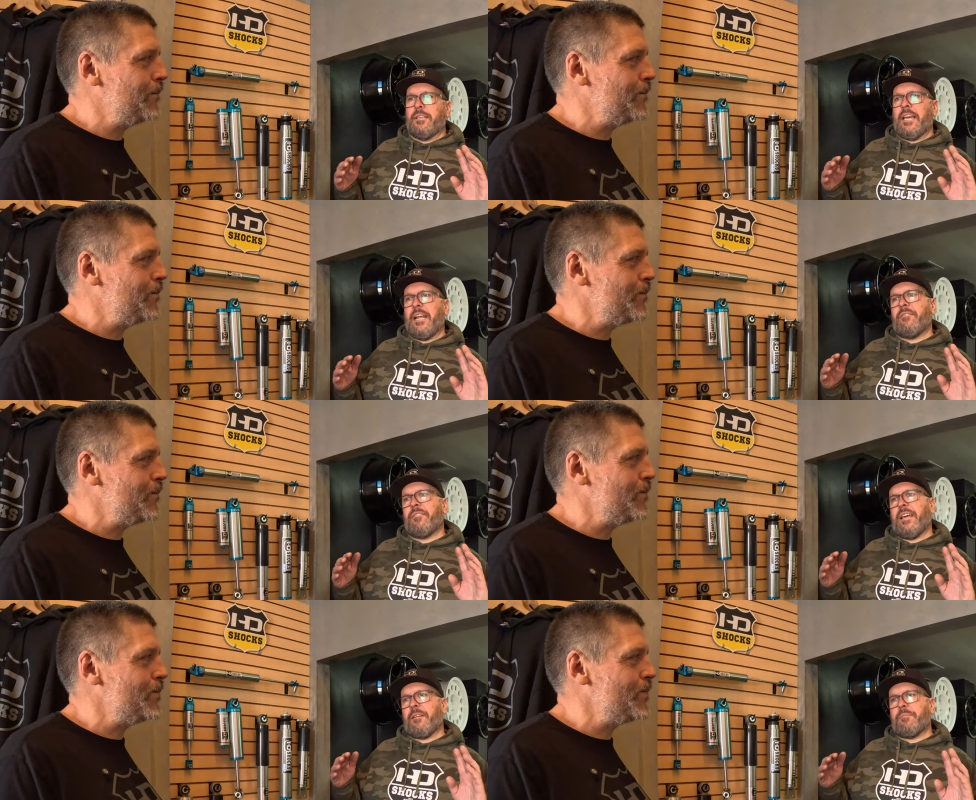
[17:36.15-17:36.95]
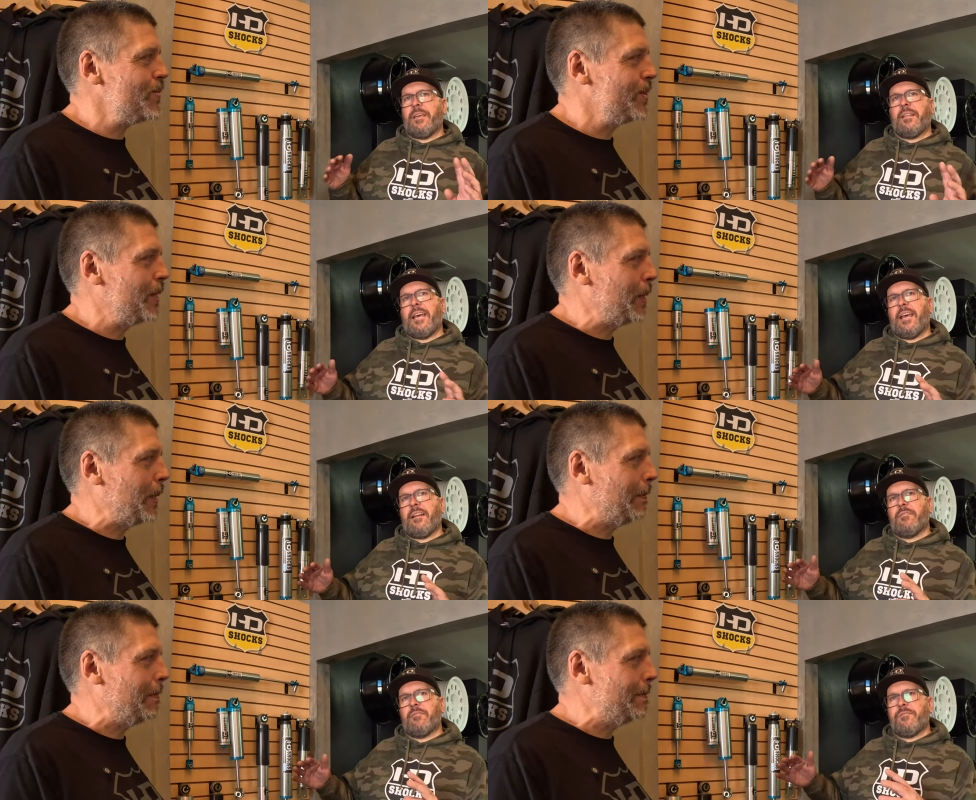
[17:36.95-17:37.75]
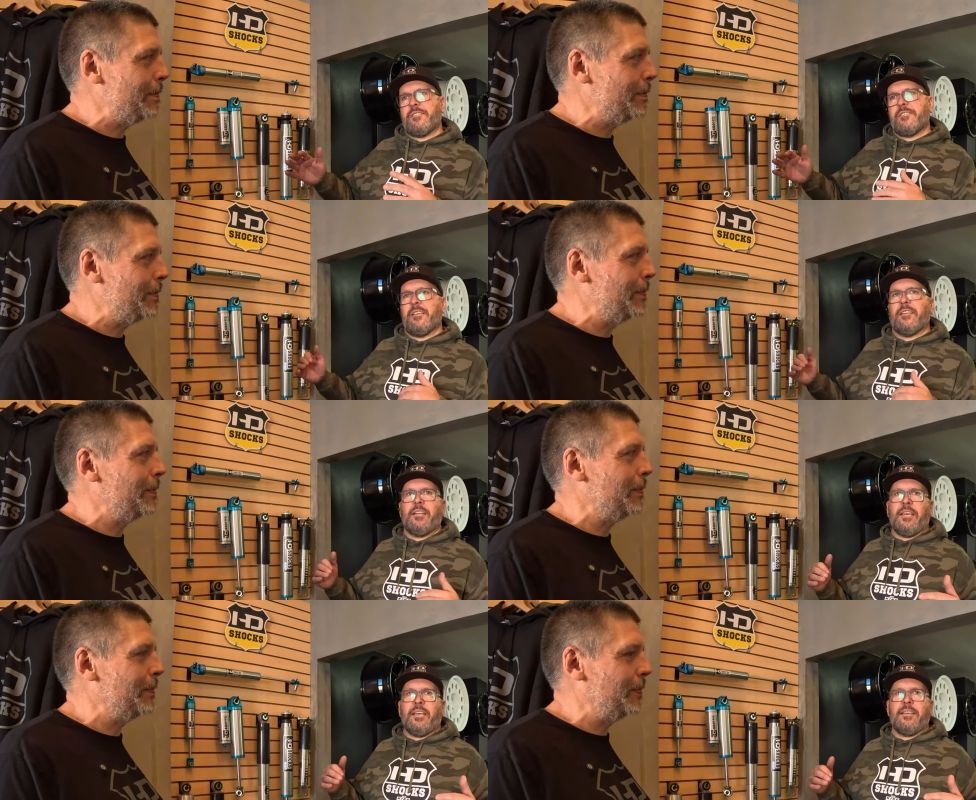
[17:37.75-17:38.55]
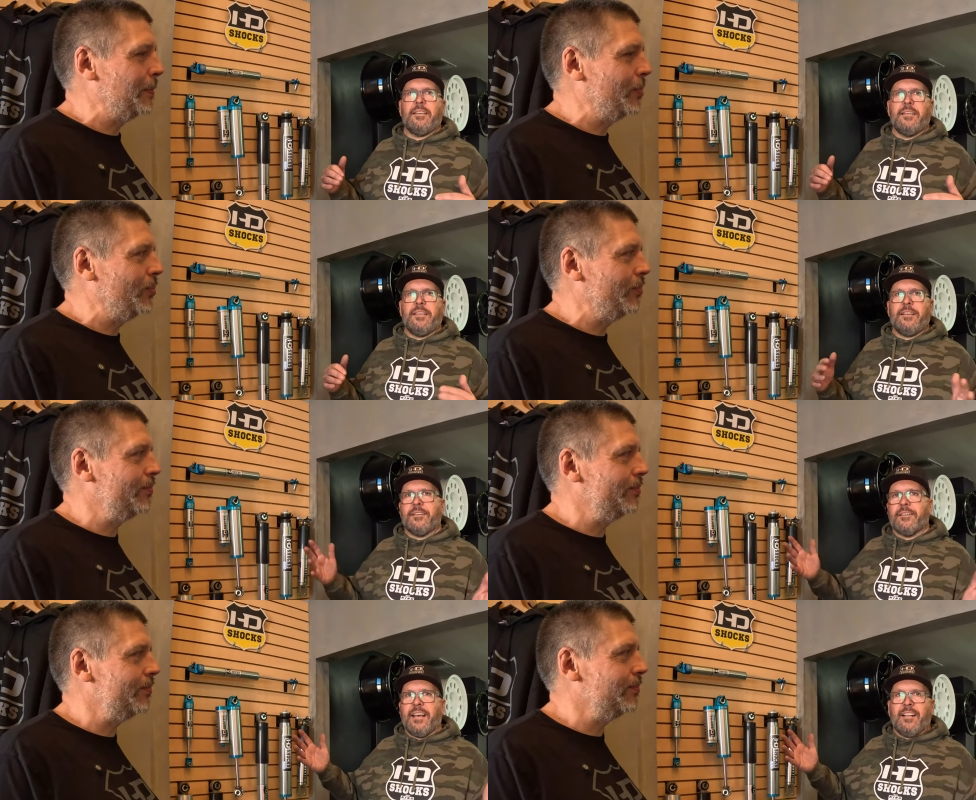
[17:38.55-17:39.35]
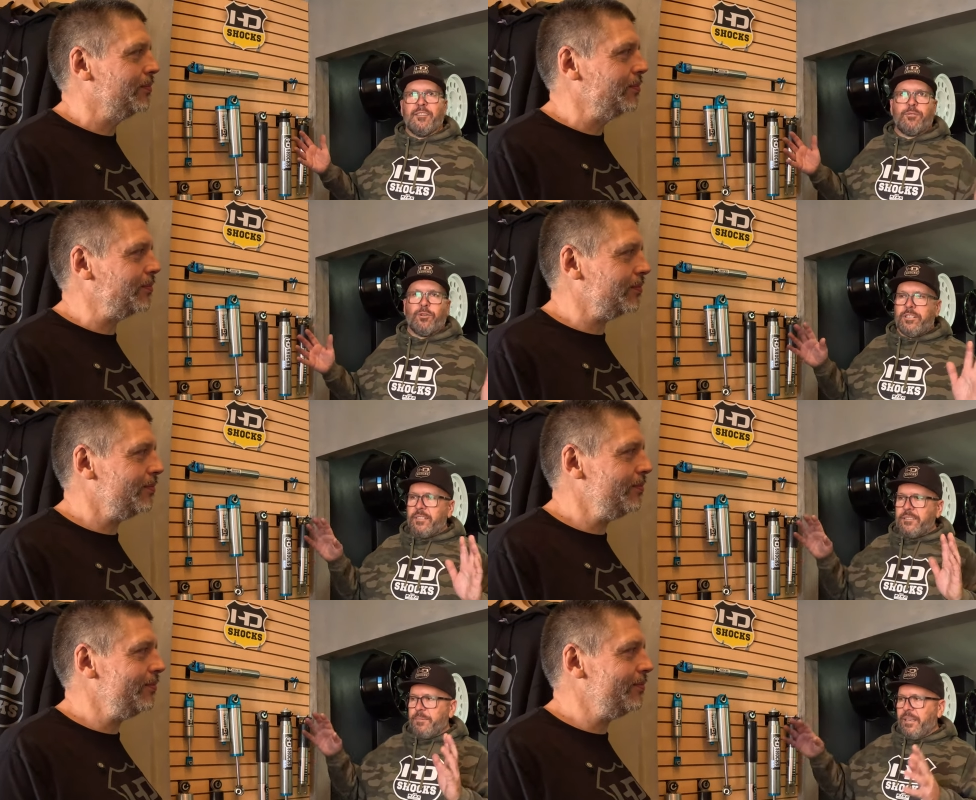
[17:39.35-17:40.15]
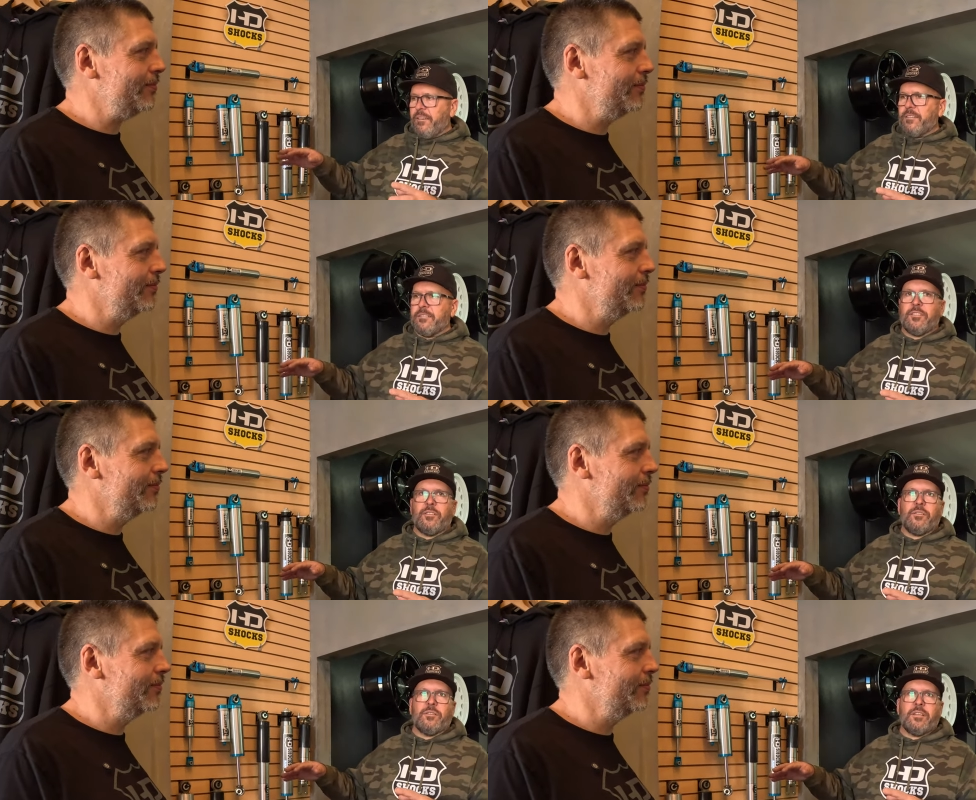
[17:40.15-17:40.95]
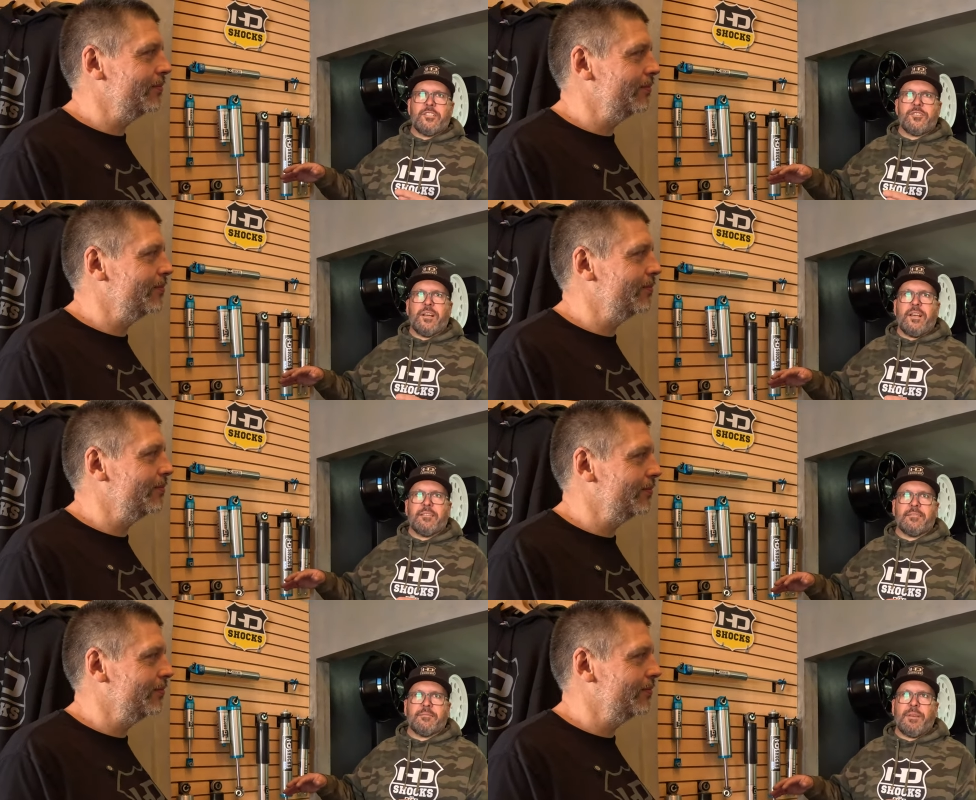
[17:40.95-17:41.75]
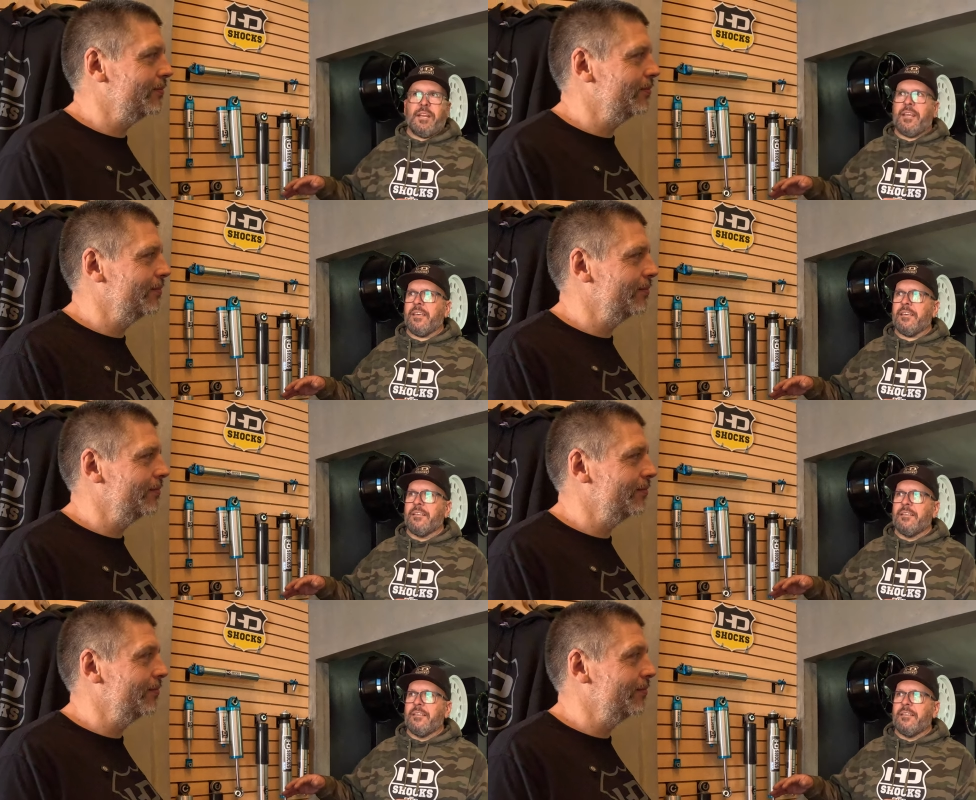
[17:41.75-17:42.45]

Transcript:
Speaker 1: kind of like be that facility here in California to be able to address many